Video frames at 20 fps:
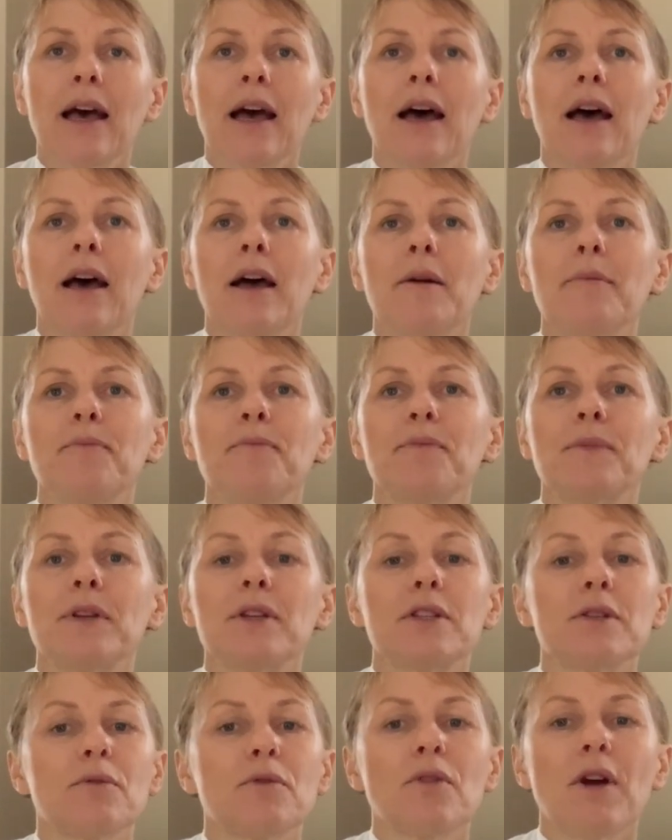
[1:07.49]

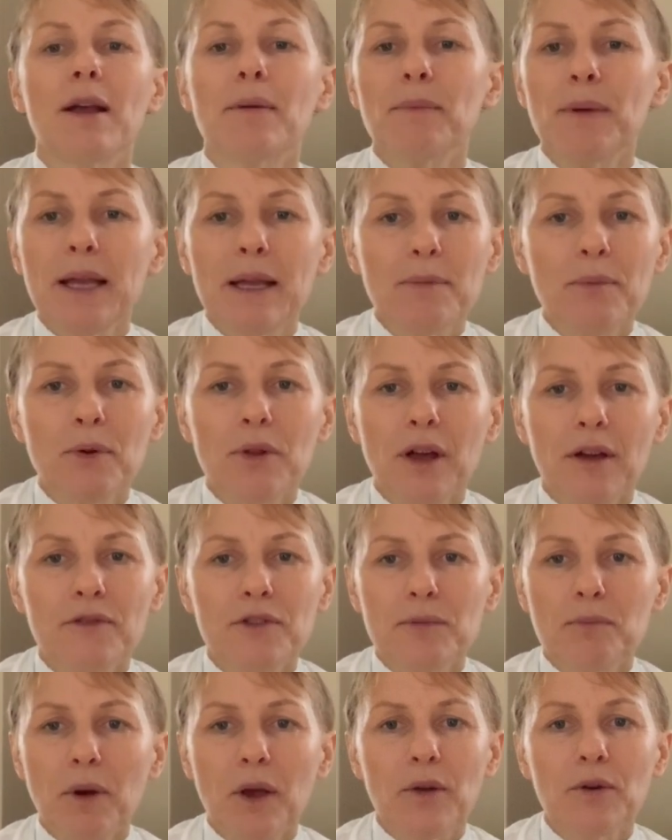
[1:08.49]
Some great people that I've
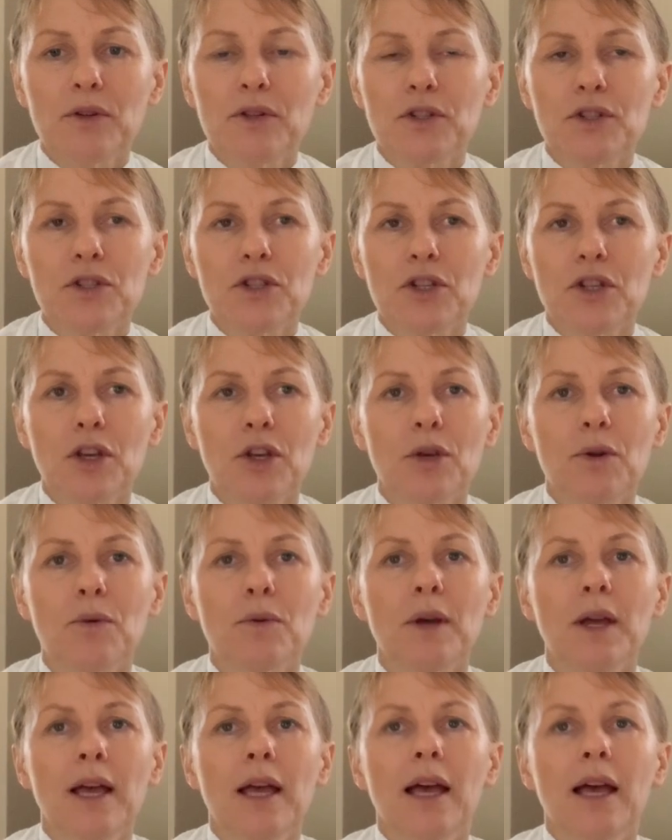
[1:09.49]
spoken to,